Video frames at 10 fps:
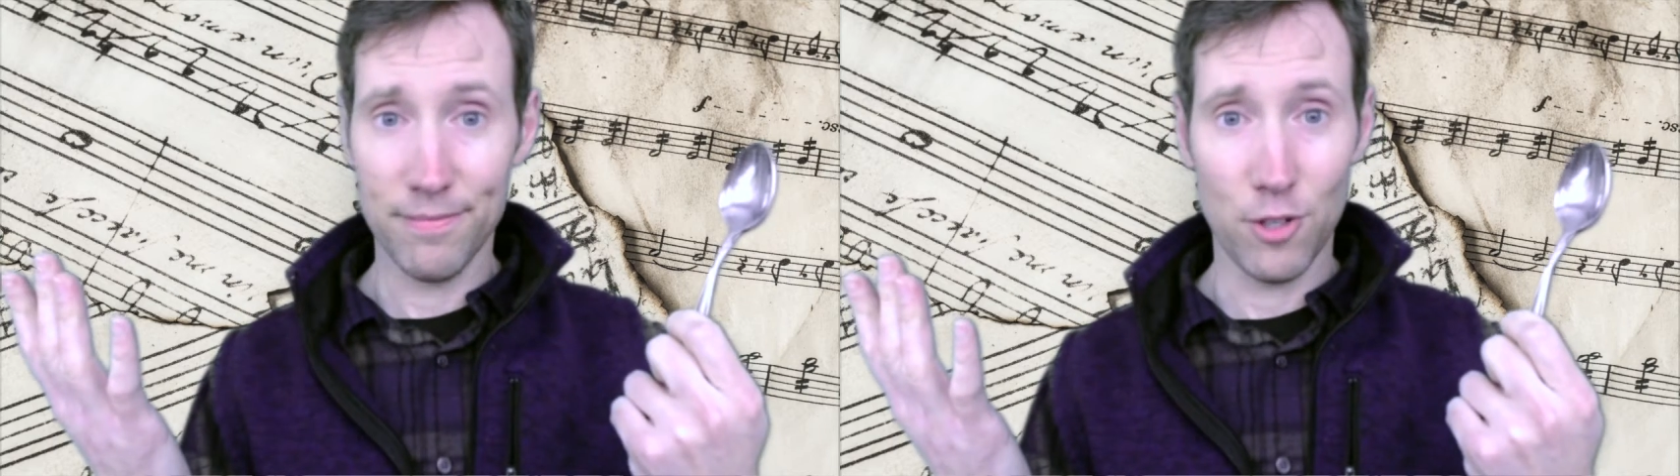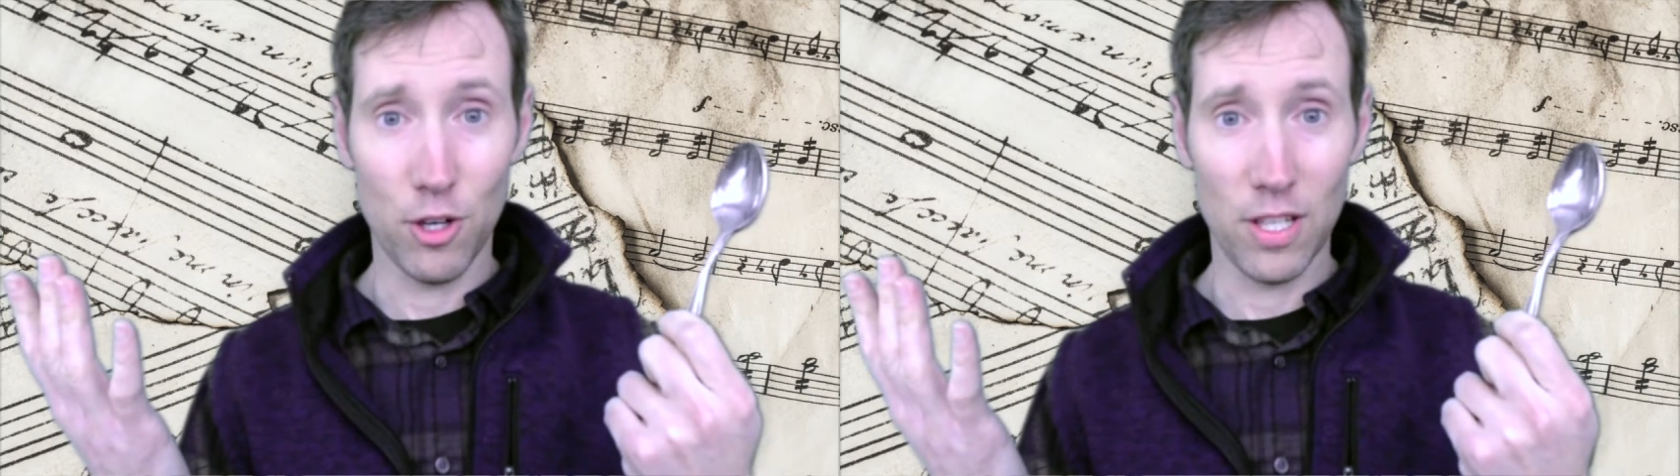
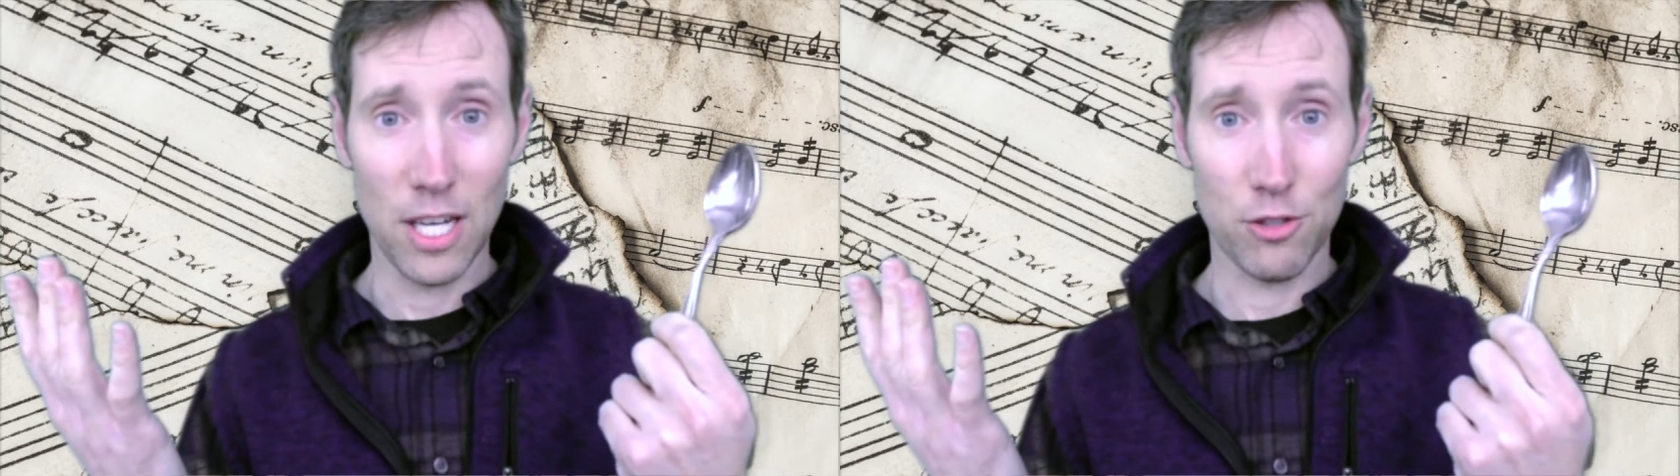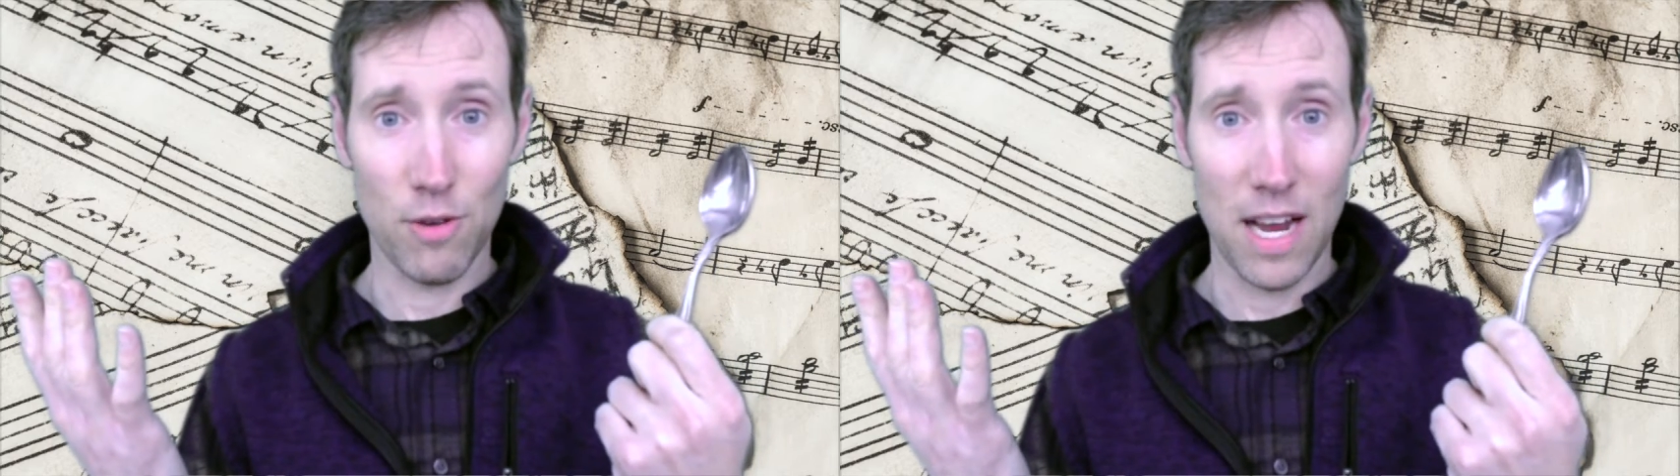good luck
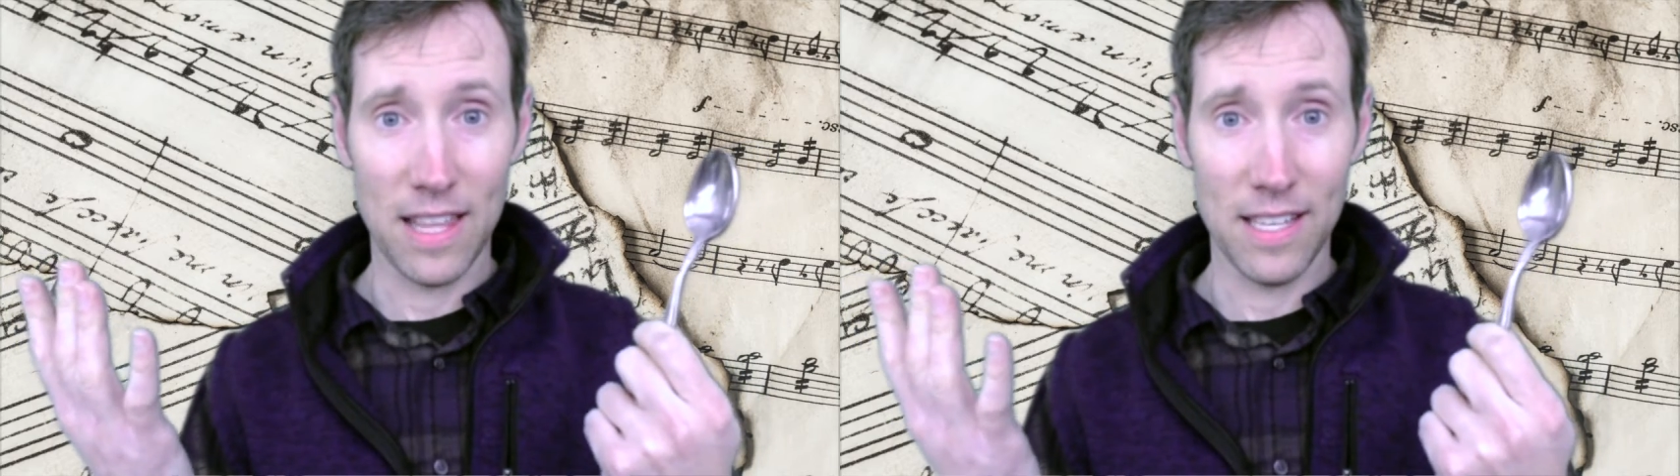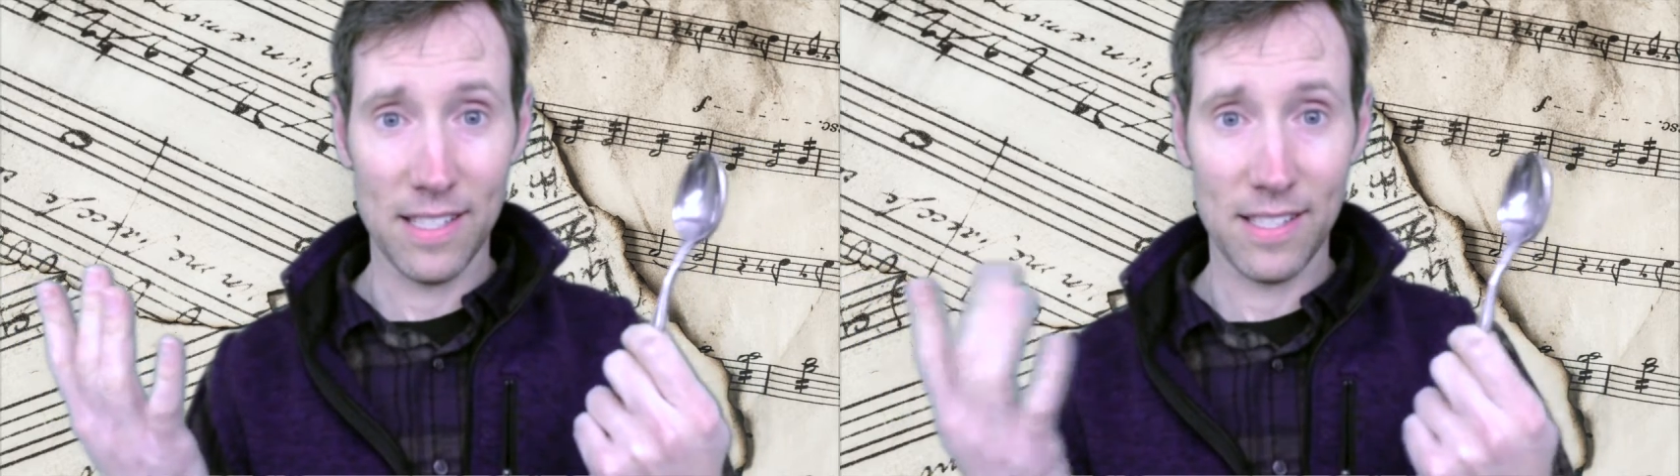trying
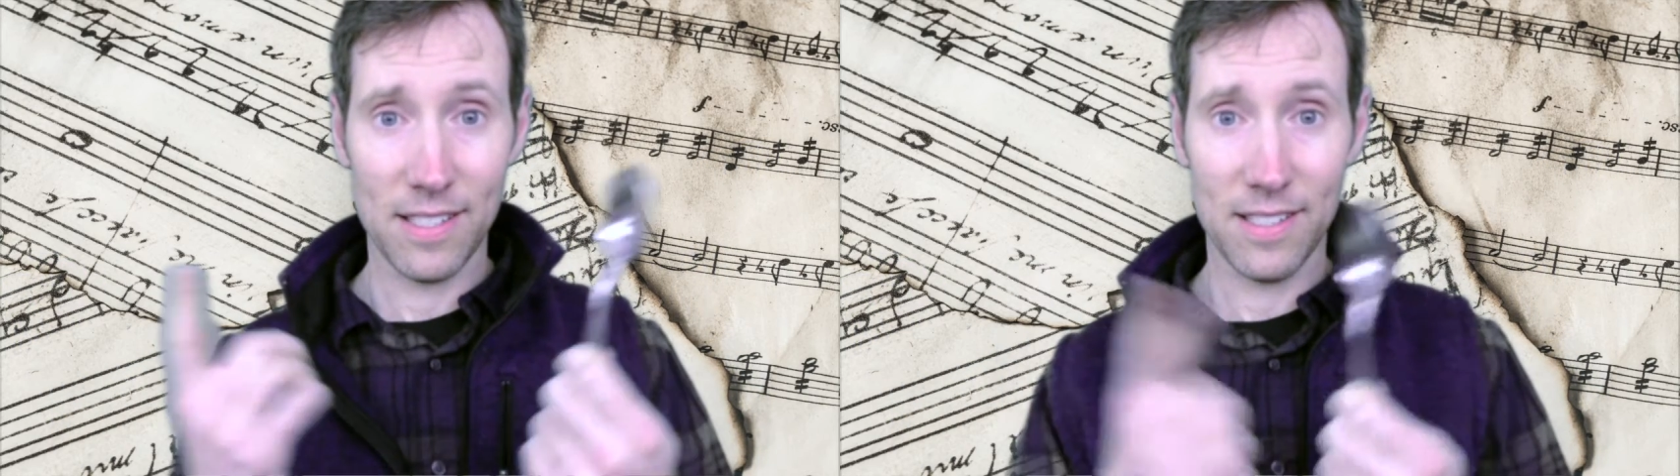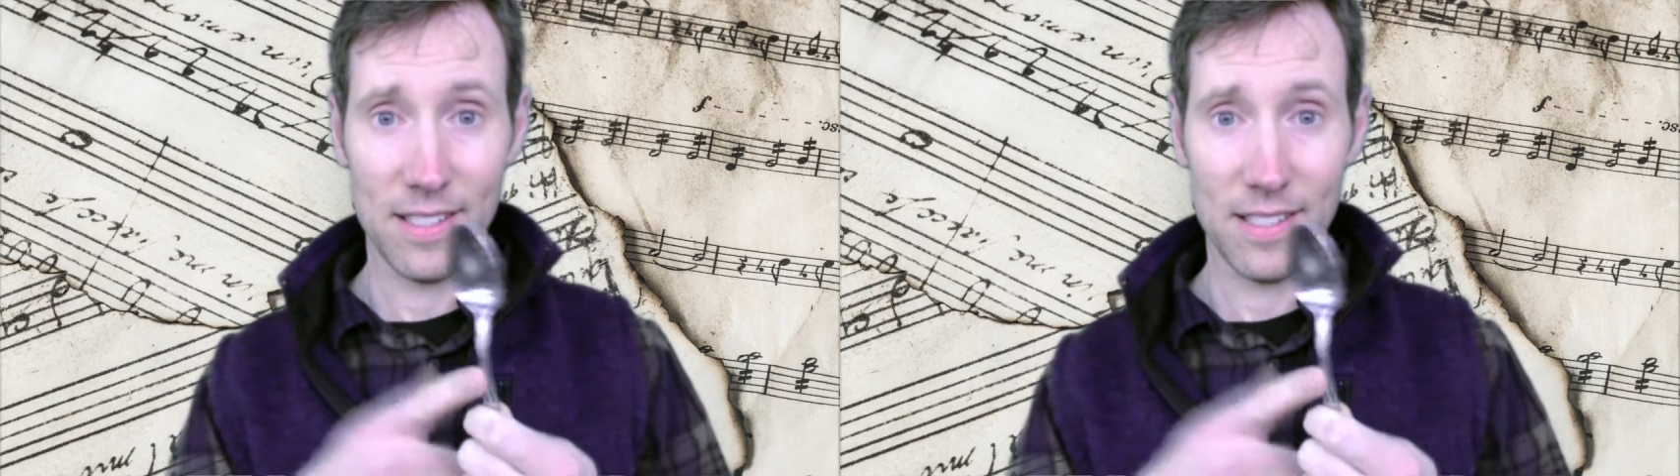this.